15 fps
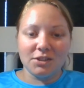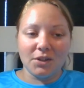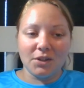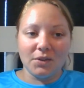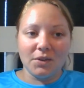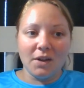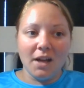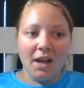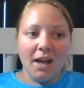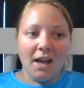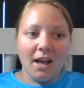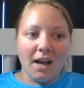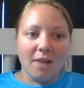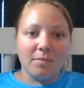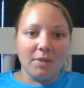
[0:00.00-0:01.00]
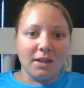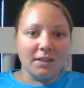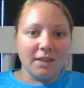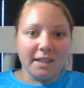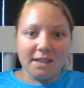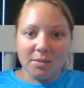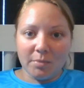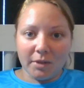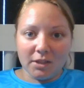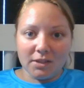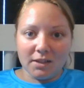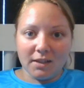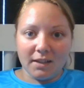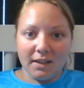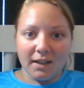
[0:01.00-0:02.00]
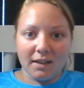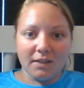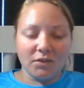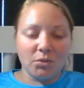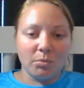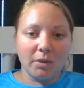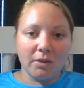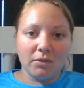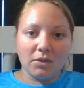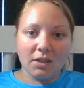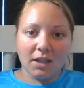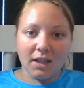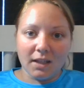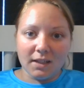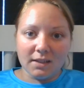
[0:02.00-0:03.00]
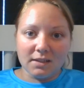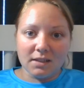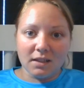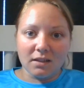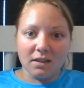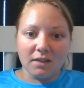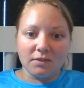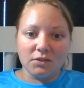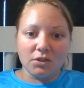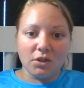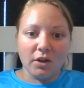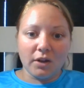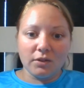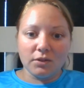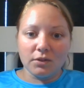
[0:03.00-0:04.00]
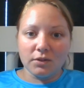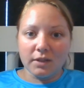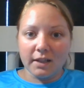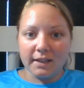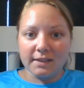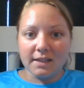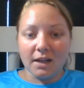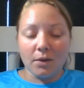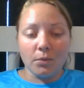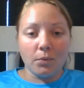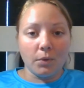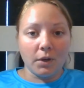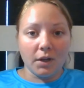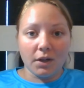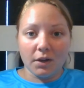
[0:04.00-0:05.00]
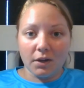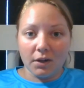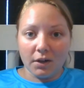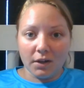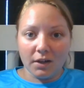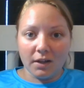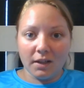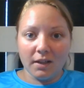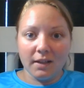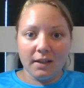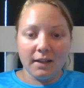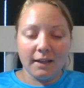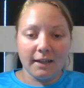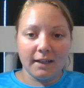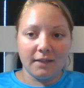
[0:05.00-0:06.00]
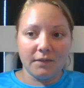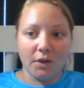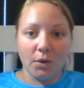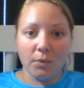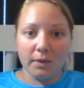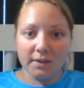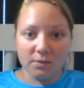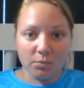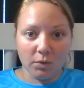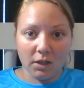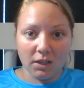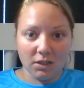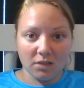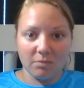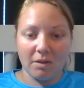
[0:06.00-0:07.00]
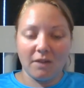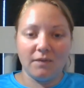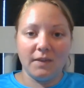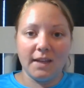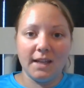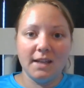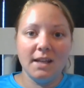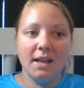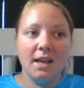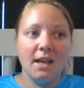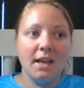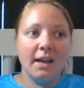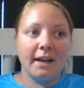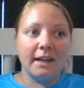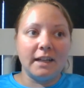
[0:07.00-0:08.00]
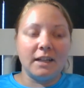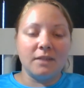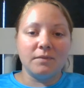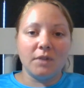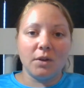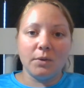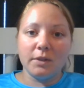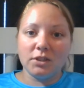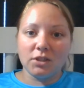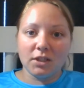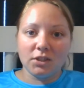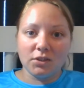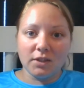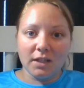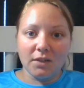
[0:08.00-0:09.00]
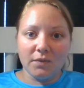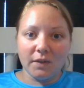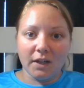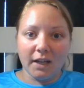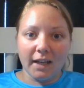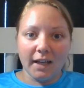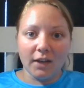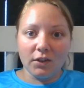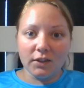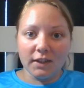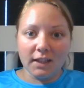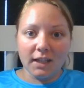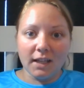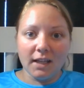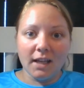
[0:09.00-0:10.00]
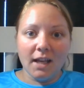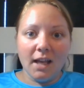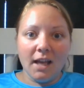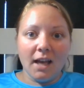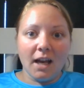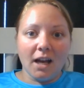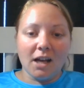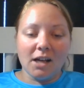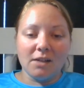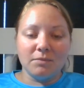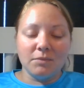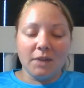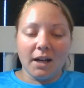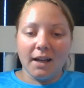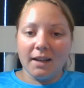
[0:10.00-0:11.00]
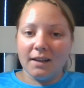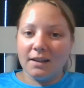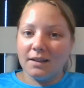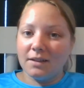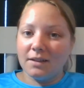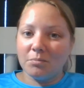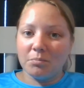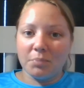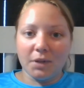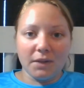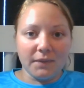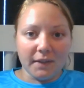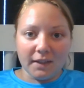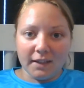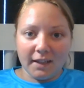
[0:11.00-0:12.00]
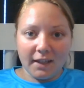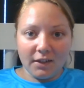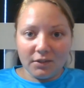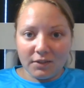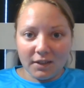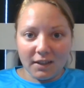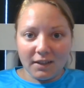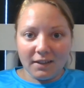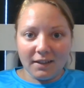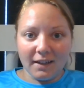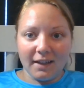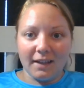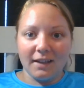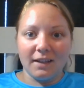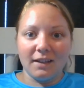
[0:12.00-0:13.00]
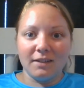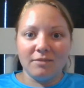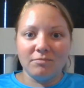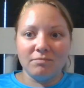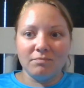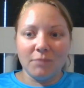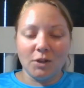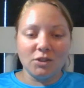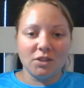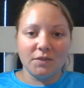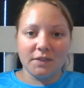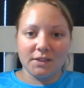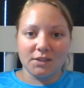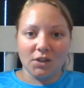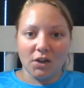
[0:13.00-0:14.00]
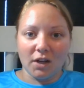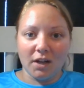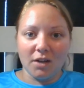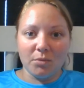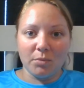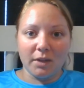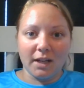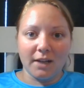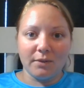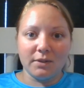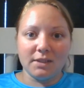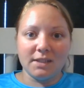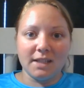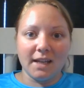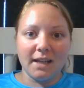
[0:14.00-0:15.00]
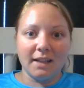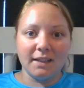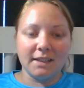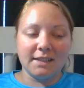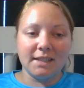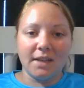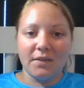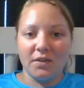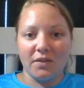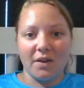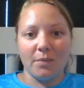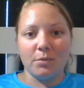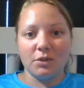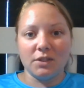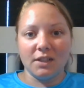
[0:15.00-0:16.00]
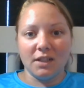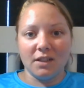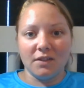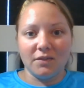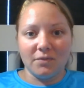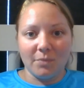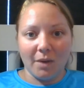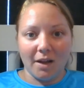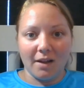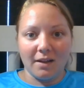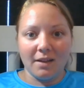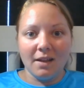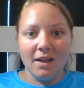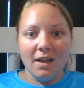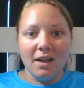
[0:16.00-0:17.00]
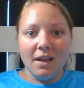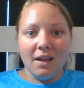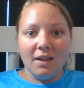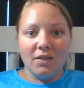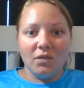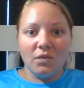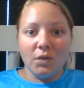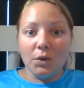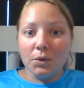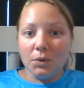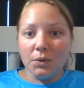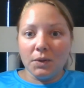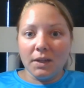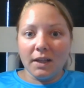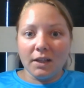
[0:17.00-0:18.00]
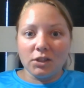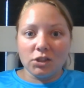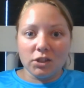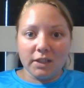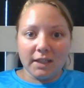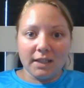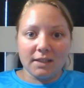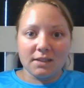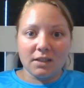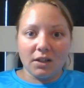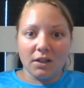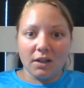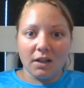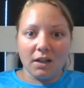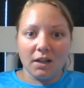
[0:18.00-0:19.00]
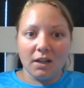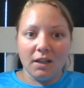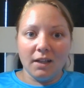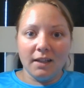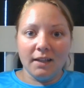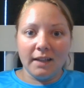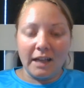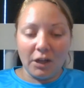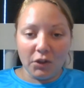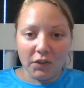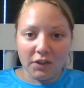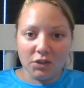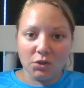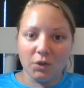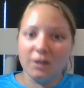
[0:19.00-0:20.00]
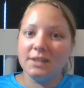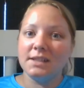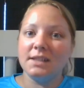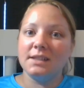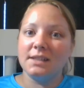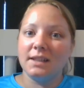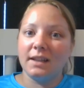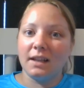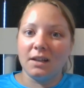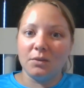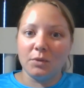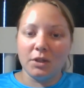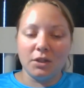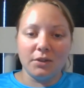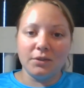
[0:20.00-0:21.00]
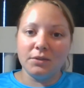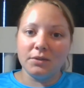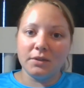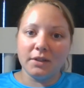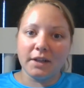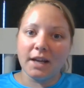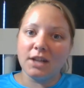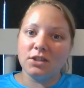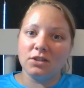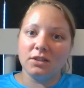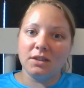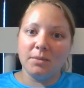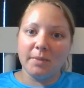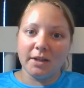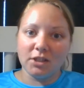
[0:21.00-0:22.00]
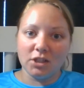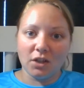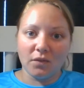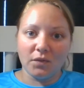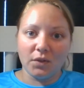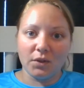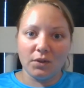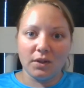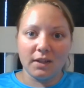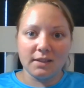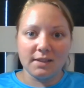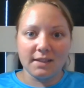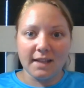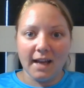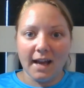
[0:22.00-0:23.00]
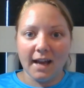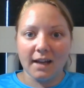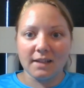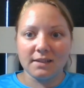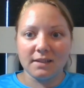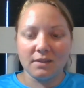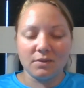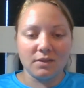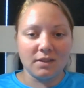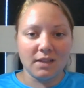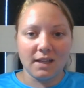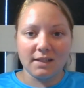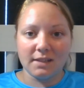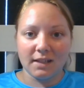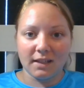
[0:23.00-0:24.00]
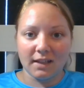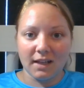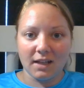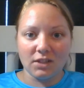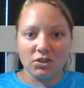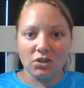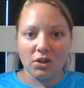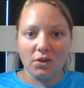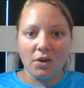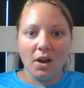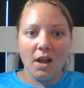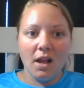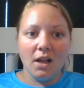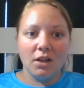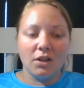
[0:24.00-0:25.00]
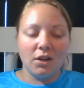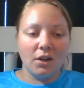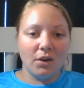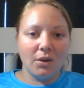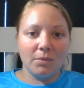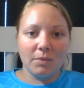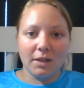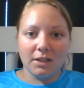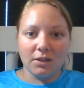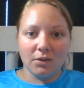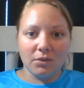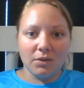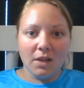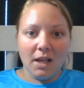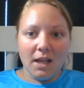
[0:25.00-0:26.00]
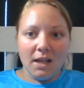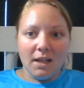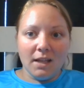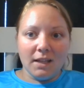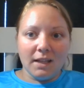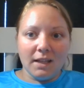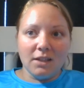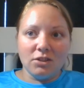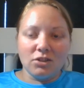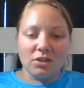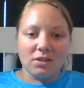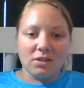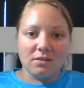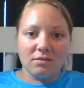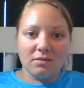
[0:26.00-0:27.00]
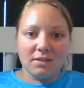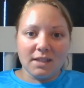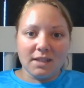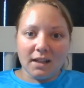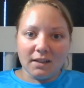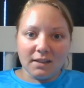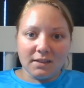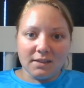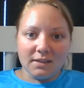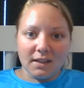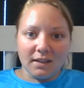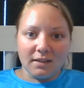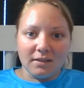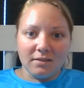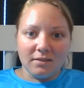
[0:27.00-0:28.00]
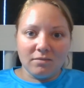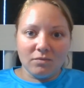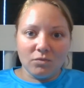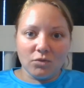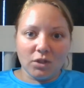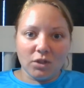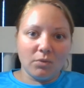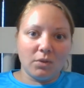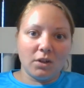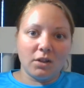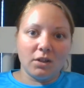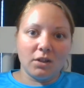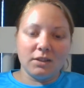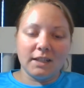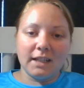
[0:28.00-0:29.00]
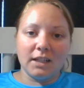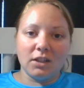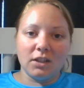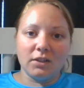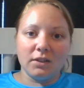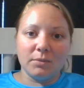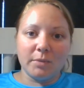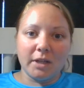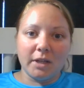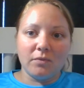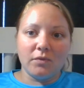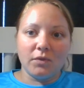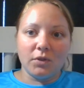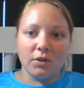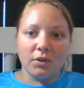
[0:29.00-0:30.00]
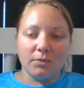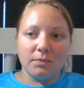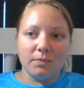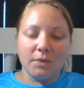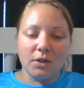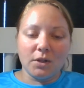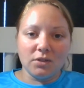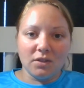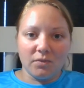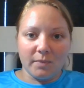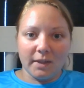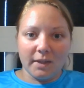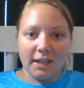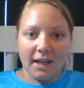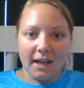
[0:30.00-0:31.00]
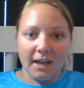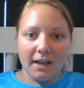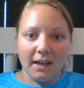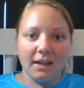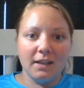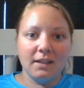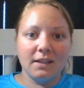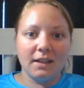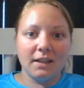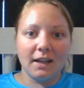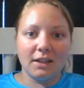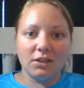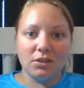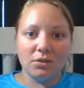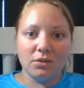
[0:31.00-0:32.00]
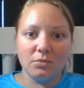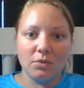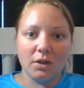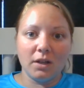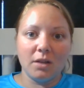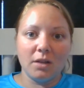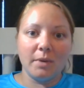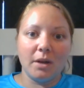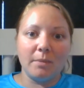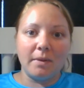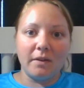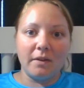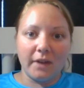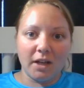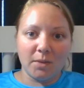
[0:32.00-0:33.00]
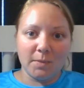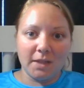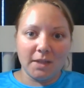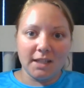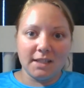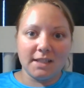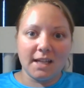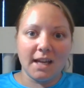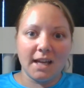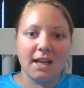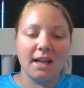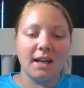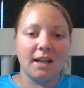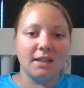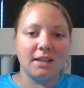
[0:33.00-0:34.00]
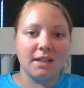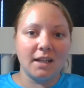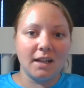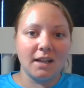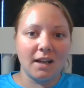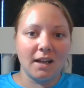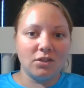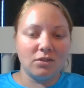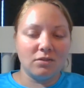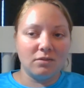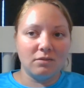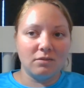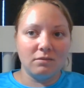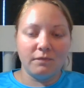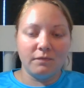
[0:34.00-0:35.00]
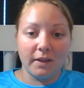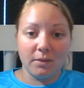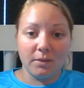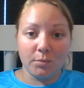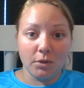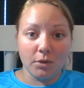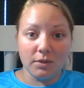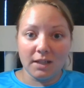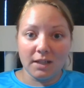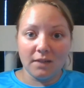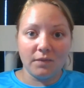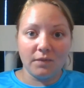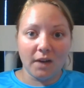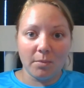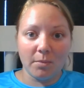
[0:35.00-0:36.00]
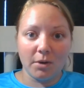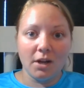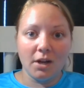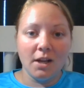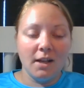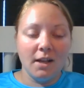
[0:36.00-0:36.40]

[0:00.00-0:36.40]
So I'm not a lazy person. I love to play with the kids. I love to go out and do things. I work hard. I've always worked on my feet. I've always tried to eat very healthy. Not perfectly healthy, and most of us aren't, but I would say at least 75% of my food and drinks are healthy choices, and then we do occasionally buy junk food and snacks and things like that. So no, I don't eat just salads and drink water all day long, but for most of my day I do worry about my vitamin intake, and I protein, fiber.